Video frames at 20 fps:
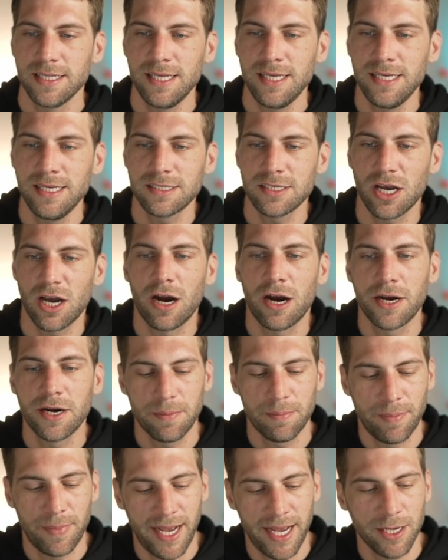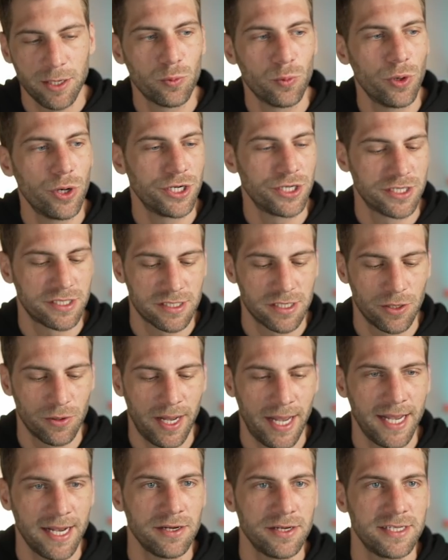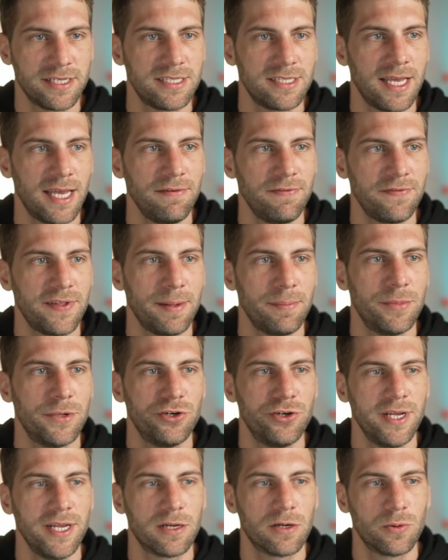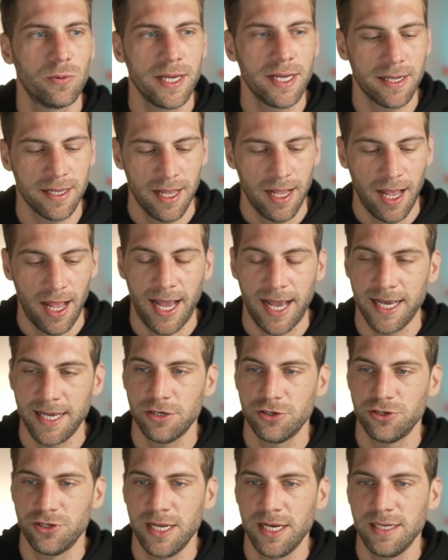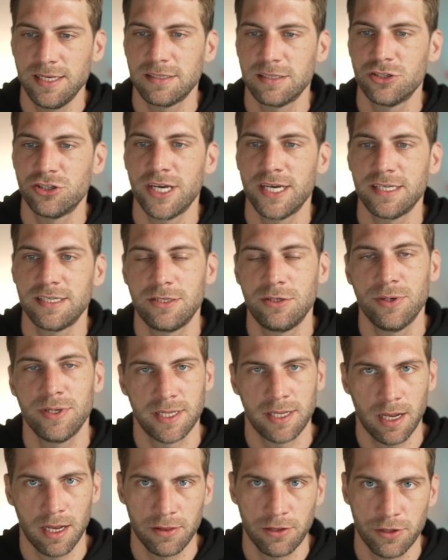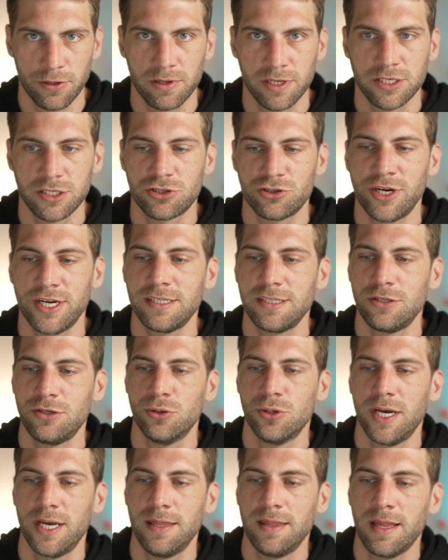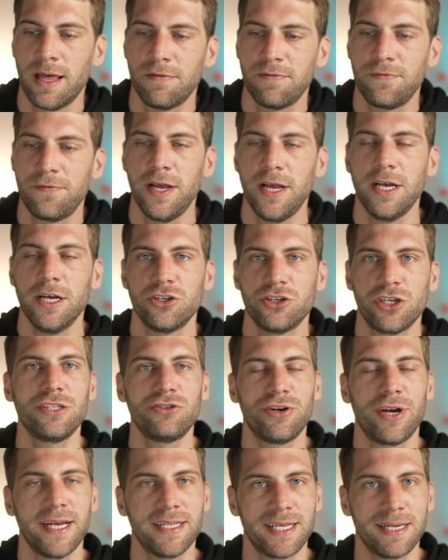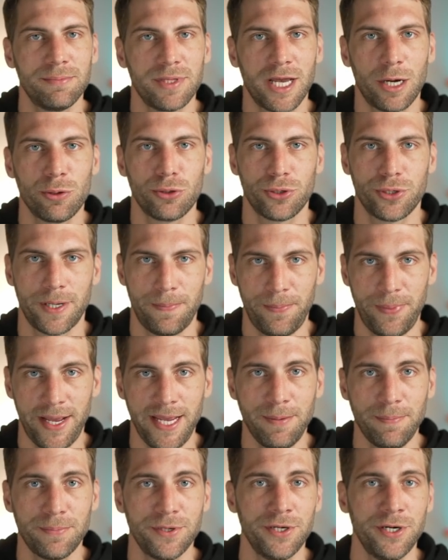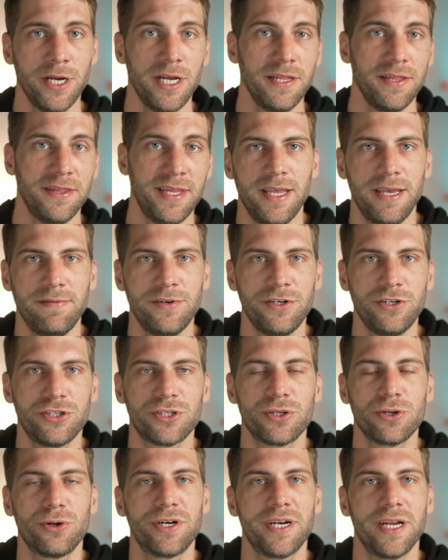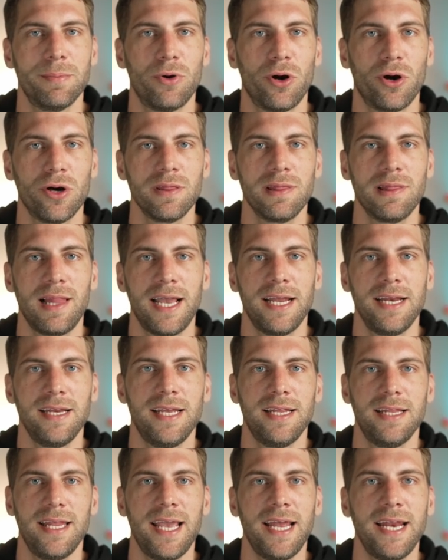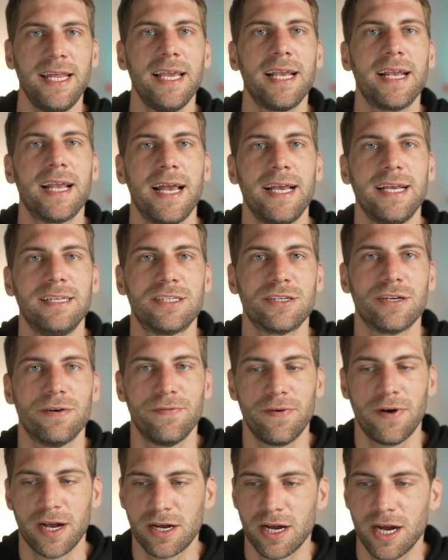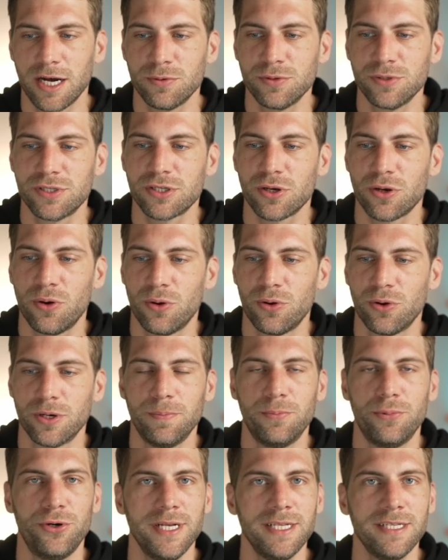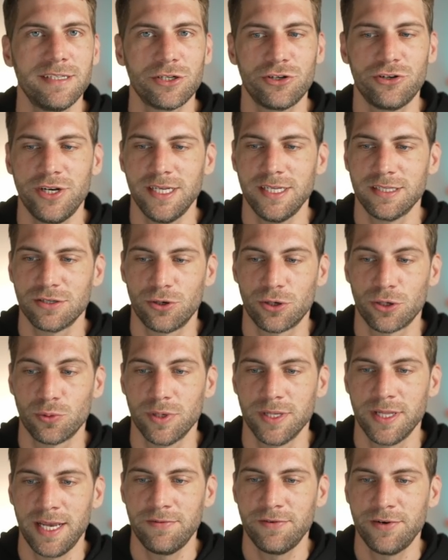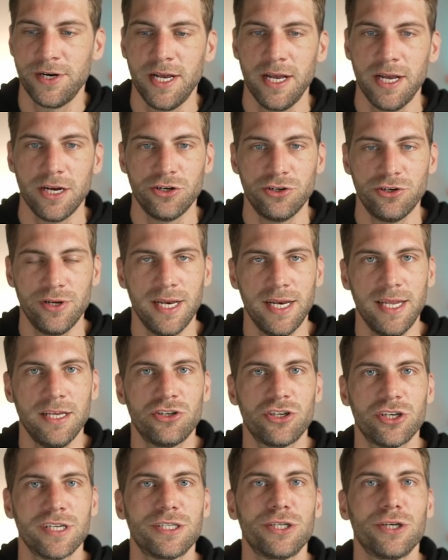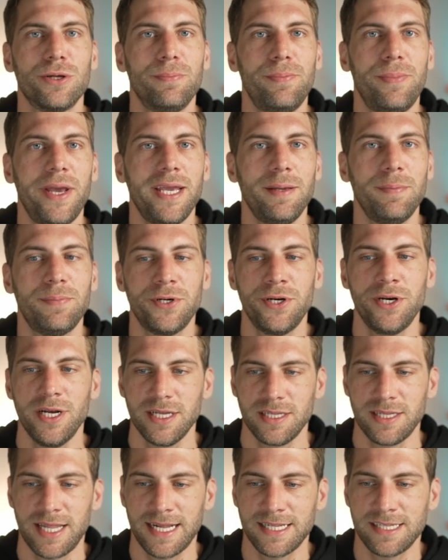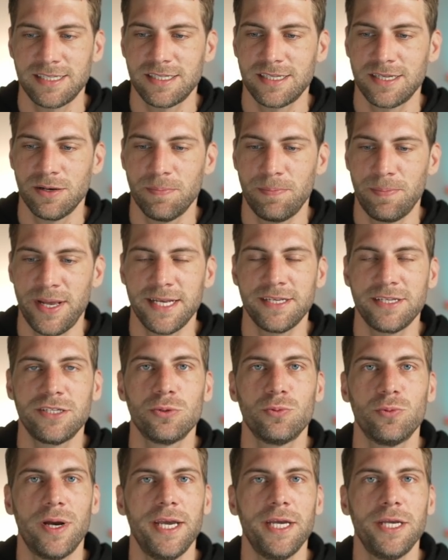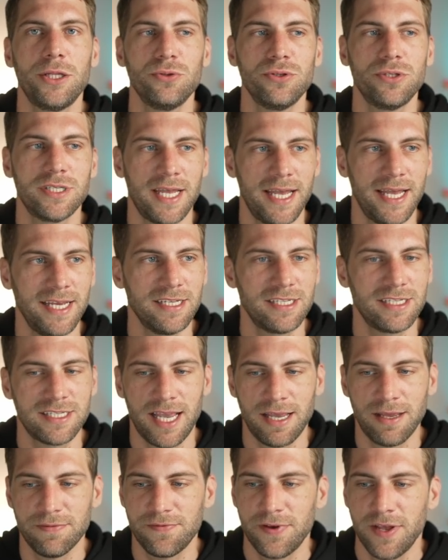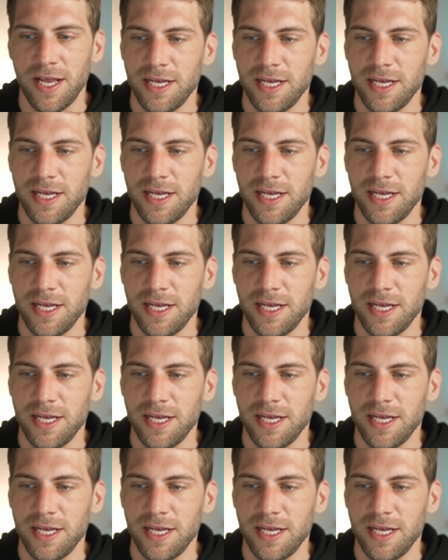These are my words so I'm gonna save them real quick. I really suggest you and cannot stress you enough. Just write them down on a paper. Never store them online in any case of accounts or print screens or whatever. Really just on paper. That's the best way to stay safe.